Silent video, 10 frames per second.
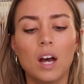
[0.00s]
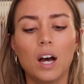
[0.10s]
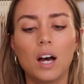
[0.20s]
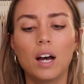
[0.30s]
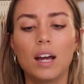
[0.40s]

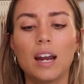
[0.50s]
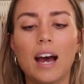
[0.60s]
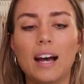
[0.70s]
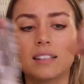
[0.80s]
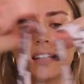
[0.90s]
Uh, it
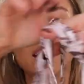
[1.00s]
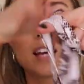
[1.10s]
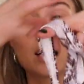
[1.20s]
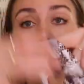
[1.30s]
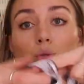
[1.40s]
has like
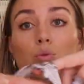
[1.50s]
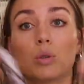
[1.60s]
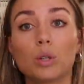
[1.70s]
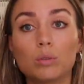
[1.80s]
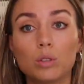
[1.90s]
that
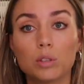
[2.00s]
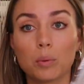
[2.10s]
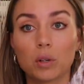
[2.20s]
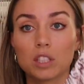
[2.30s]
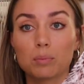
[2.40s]
true
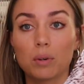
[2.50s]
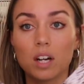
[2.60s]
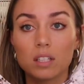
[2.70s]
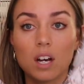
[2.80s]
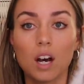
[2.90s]
sports
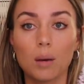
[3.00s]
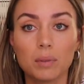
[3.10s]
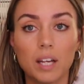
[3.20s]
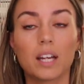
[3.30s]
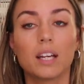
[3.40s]
bra top.
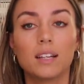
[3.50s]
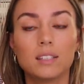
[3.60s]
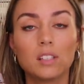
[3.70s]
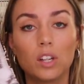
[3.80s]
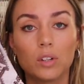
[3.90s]
Like it
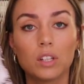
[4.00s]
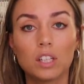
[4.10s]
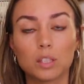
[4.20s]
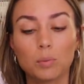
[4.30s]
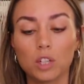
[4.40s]
is literally
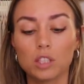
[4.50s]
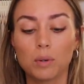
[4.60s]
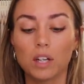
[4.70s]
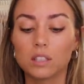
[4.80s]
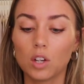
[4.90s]
a sports
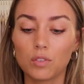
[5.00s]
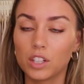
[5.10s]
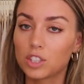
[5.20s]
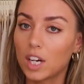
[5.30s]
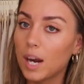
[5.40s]
bra. So if
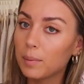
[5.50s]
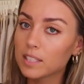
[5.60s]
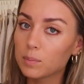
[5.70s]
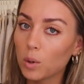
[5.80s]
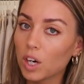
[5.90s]
you're trying to play
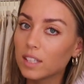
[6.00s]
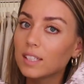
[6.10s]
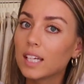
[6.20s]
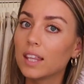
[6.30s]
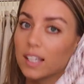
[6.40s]

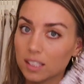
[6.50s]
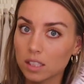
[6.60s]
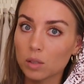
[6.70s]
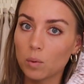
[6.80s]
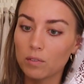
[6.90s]
sports, this
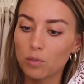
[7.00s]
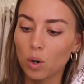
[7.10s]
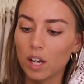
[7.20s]
is the one for